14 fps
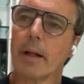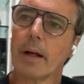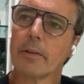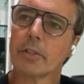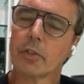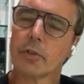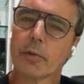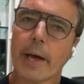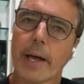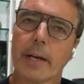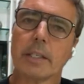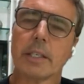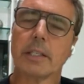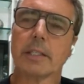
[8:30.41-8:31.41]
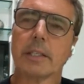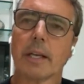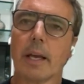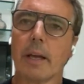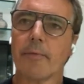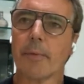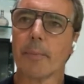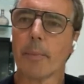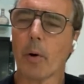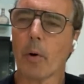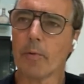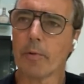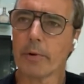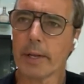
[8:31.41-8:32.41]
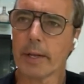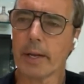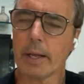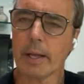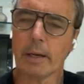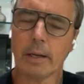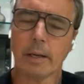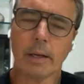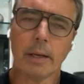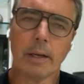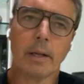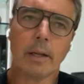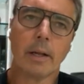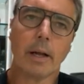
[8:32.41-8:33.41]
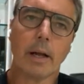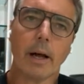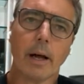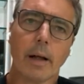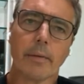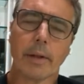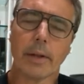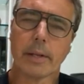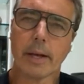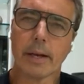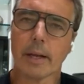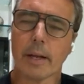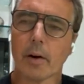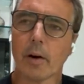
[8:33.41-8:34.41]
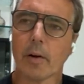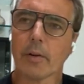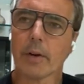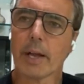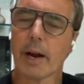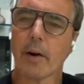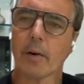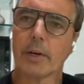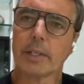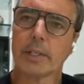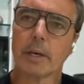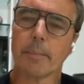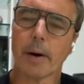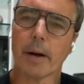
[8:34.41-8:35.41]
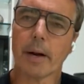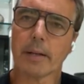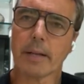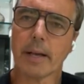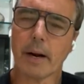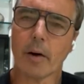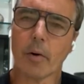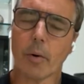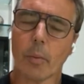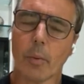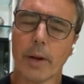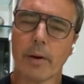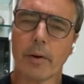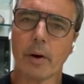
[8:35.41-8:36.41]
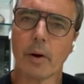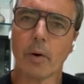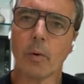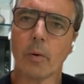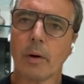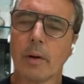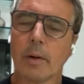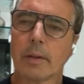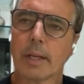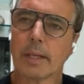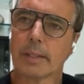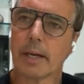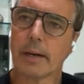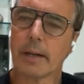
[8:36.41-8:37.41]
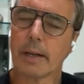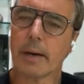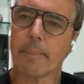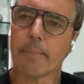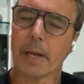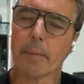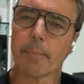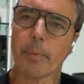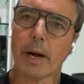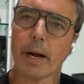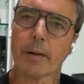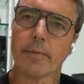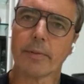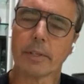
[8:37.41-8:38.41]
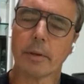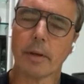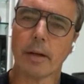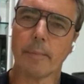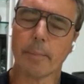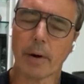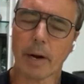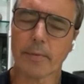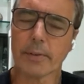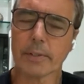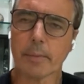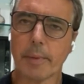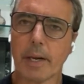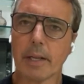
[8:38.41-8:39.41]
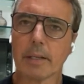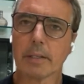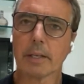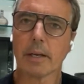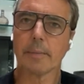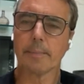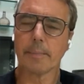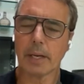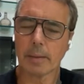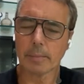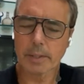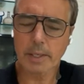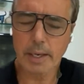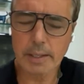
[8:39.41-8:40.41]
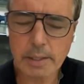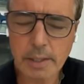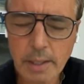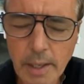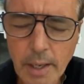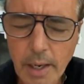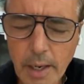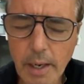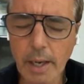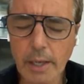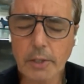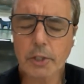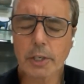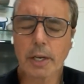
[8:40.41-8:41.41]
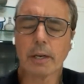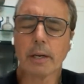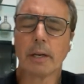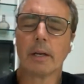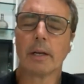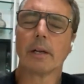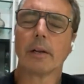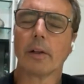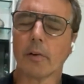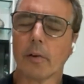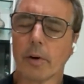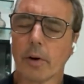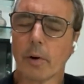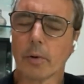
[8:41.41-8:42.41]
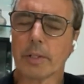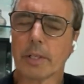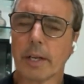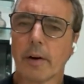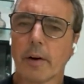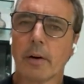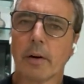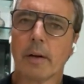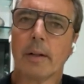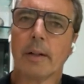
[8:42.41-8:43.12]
strategies to keep from overeating. They tend to get all their calories in about a 10-hour window. They tend to eat a big breakfast and medium-sized lunch, and little or no dinner.